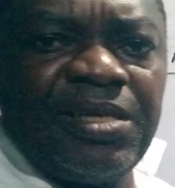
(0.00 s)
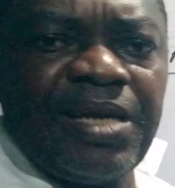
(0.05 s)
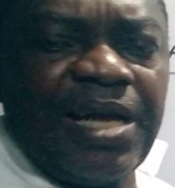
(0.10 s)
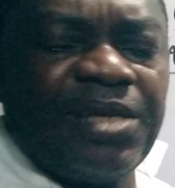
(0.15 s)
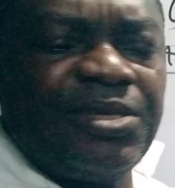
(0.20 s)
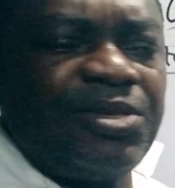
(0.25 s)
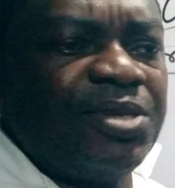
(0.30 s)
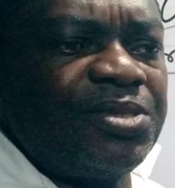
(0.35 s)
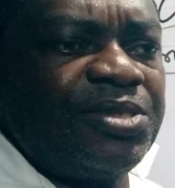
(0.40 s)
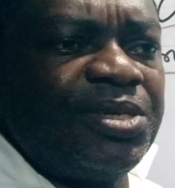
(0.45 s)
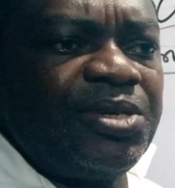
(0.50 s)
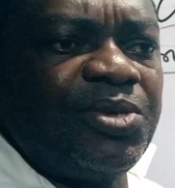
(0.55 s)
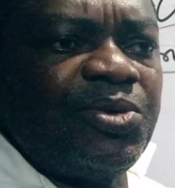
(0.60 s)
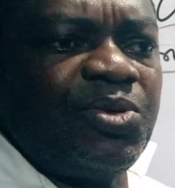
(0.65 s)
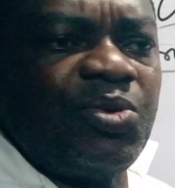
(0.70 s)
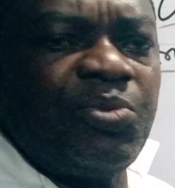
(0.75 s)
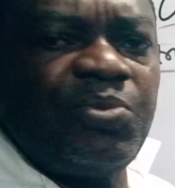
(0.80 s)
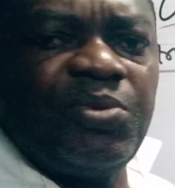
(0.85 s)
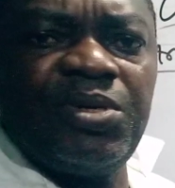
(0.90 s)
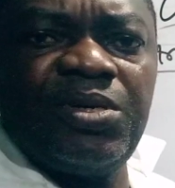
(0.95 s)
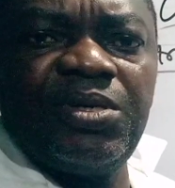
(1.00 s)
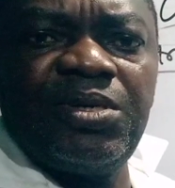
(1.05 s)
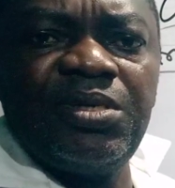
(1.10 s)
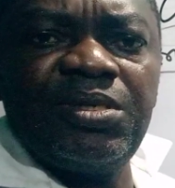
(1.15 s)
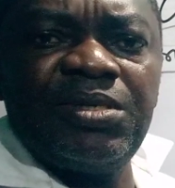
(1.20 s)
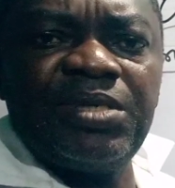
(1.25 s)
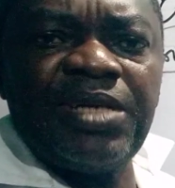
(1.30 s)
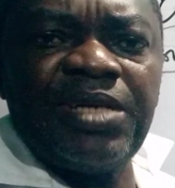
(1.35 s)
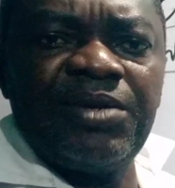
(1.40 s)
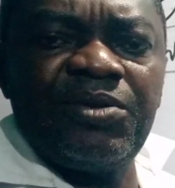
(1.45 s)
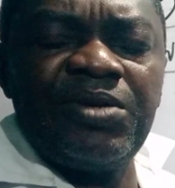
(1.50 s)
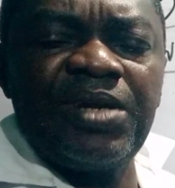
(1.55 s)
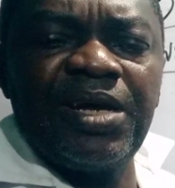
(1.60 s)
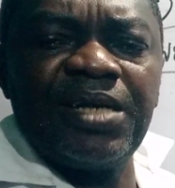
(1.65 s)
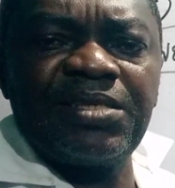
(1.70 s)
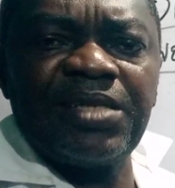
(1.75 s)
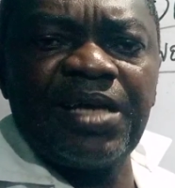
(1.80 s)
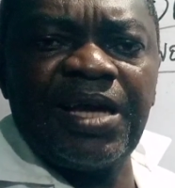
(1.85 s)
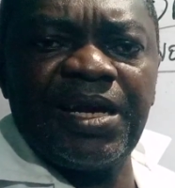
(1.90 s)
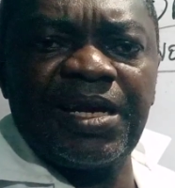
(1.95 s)
the hydroxy group, they are known
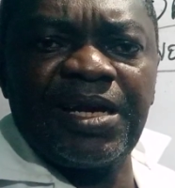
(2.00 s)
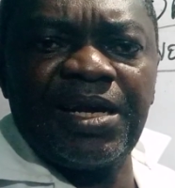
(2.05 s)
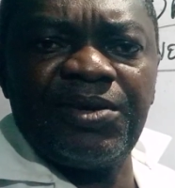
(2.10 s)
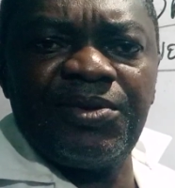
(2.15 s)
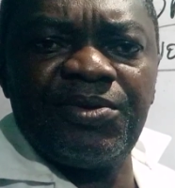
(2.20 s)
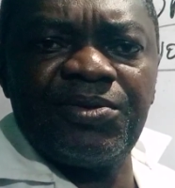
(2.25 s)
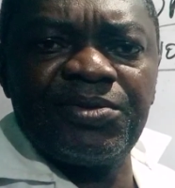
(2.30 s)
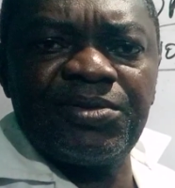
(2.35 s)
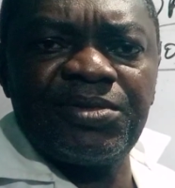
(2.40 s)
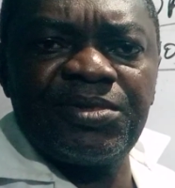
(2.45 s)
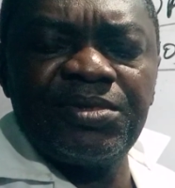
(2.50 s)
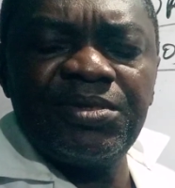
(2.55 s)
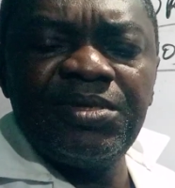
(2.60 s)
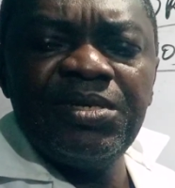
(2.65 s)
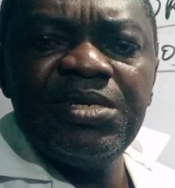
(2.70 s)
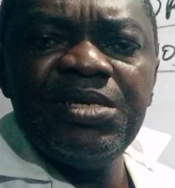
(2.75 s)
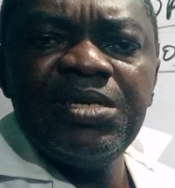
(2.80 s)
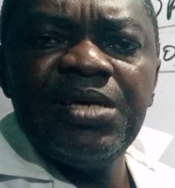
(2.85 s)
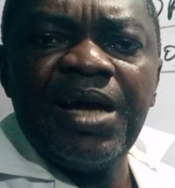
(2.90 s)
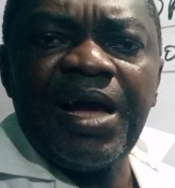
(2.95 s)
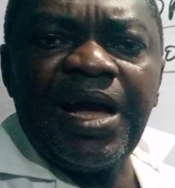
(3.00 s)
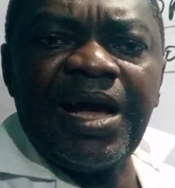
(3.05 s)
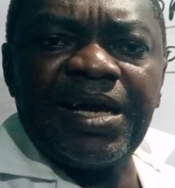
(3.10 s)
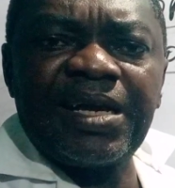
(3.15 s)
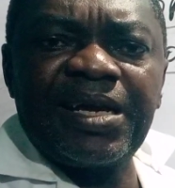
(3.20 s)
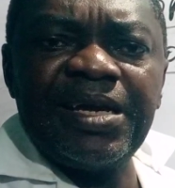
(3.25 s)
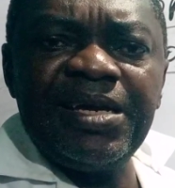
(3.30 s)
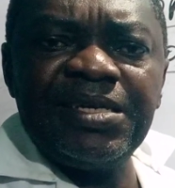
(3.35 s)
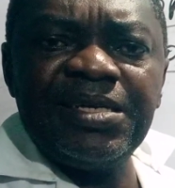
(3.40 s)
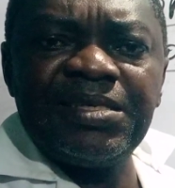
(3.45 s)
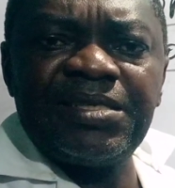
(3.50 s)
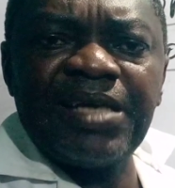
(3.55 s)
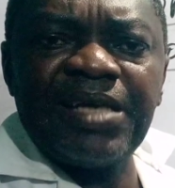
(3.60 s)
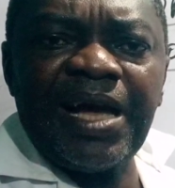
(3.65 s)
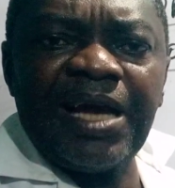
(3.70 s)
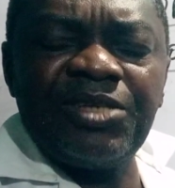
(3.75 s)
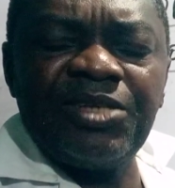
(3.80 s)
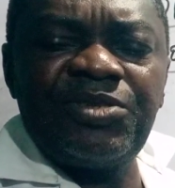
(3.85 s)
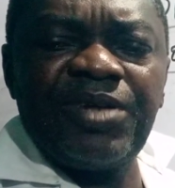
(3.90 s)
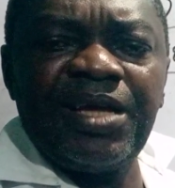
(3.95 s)
as alkanols. Alkanes
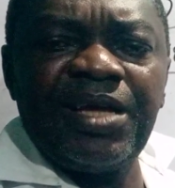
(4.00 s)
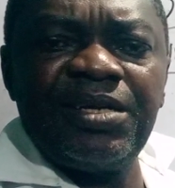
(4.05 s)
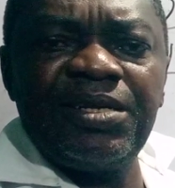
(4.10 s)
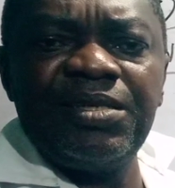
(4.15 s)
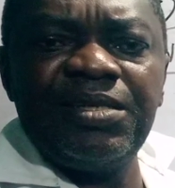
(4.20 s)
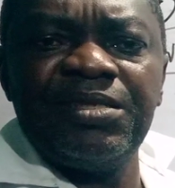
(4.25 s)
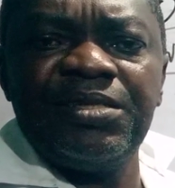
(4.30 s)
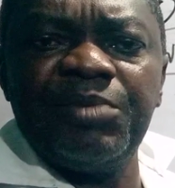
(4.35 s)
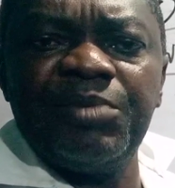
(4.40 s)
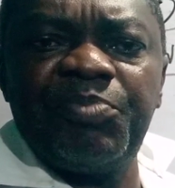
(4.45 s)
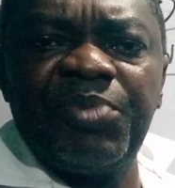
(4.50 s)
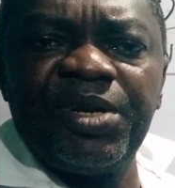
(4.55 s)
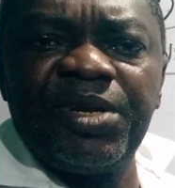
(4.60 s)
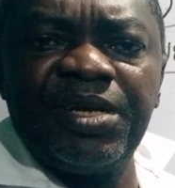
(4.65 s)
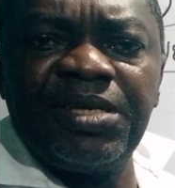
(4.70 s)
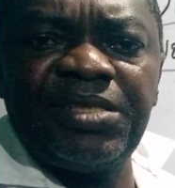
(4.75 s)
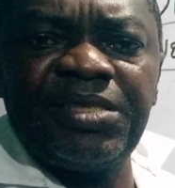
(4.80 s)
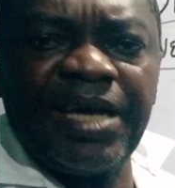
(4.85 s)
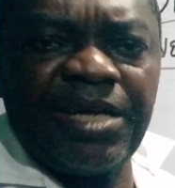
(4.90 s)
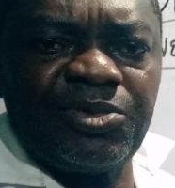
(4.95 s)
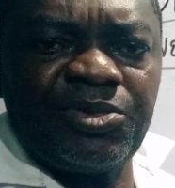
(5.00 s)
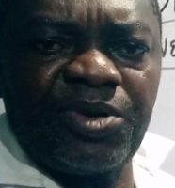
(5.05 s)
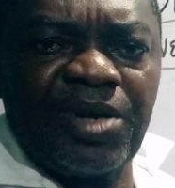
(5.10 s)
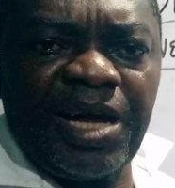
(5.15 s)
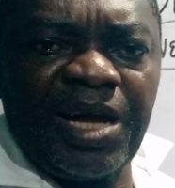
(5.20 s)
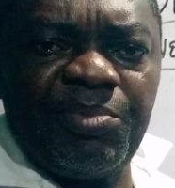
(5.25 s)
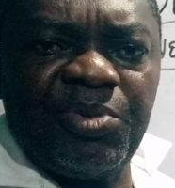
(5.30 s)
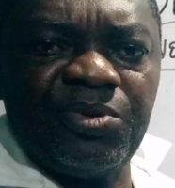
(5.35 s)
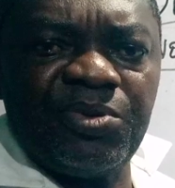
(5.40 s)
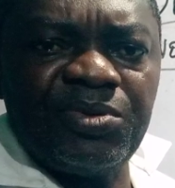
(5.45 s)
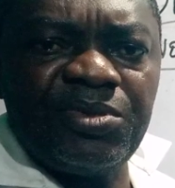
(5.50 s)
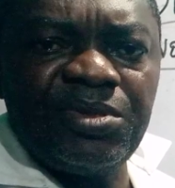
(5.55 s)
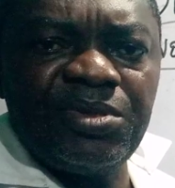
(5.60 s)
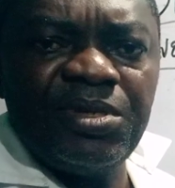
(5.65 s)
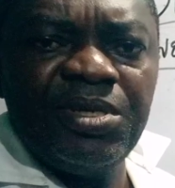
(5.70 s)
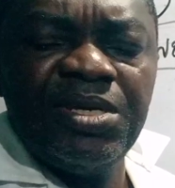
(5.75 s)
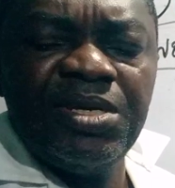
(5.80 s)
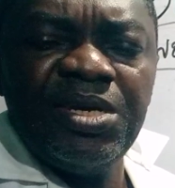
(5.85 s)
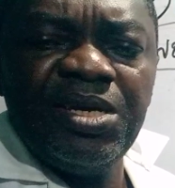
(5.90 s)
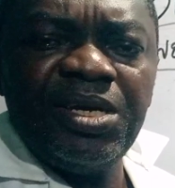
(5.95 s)
are usually the parent hydrocarbon.
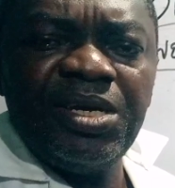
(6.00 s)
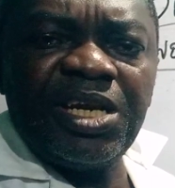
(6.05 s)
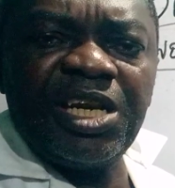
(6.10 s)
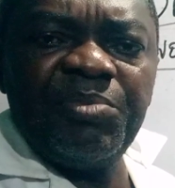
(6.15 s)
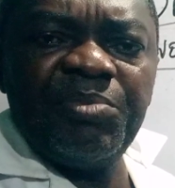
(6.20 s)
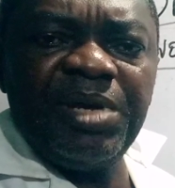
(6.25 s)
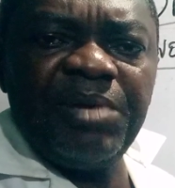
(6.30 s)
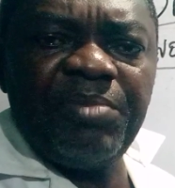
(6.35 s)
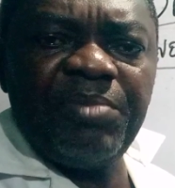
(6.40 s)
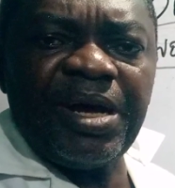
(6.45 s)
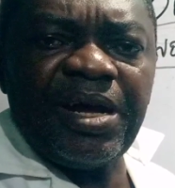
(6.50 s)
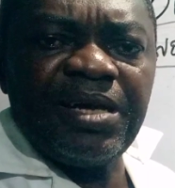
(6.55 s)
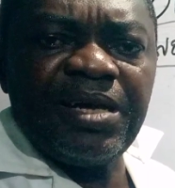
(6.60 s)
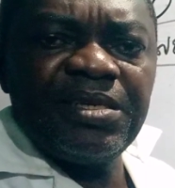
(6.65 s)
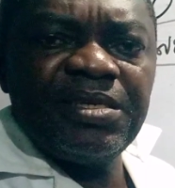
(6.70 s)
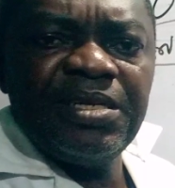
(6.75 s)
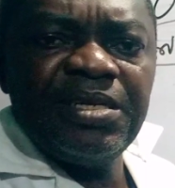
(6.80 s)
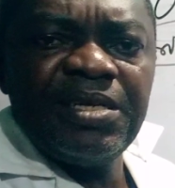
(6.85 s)
Remember,